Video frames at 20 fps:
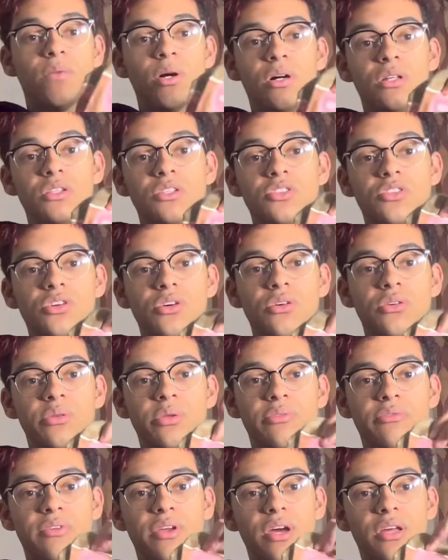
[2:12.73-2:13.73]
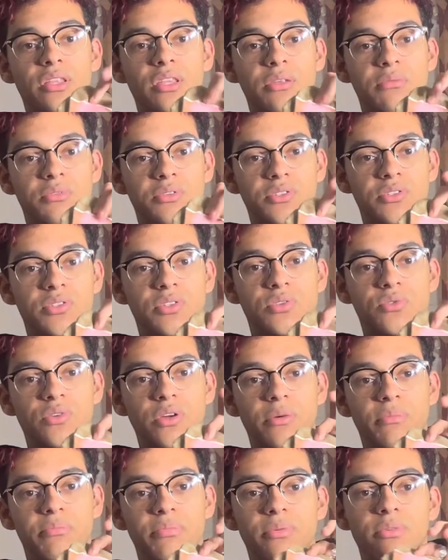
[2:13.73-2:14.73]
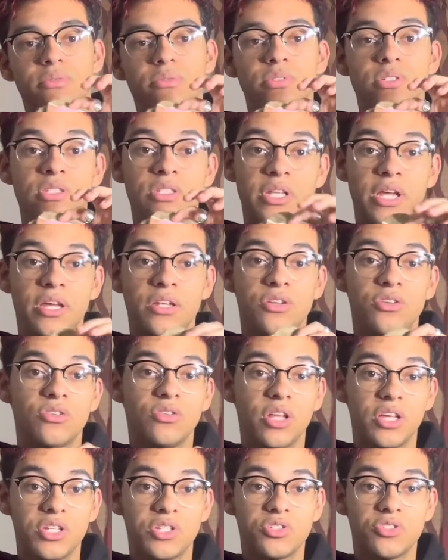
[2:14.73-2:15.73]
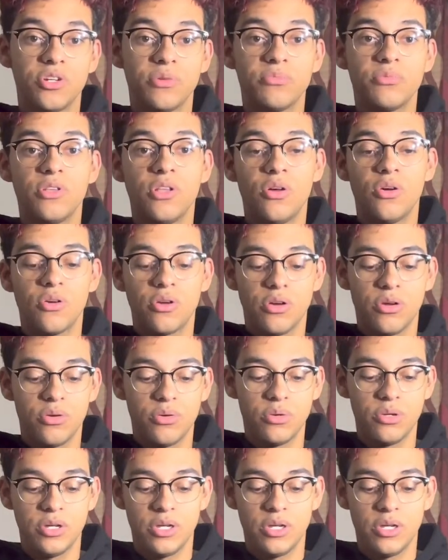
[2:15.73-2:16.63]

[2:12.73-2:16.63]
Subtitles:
On the toe, you've got the MSFTSrep standard like script logo,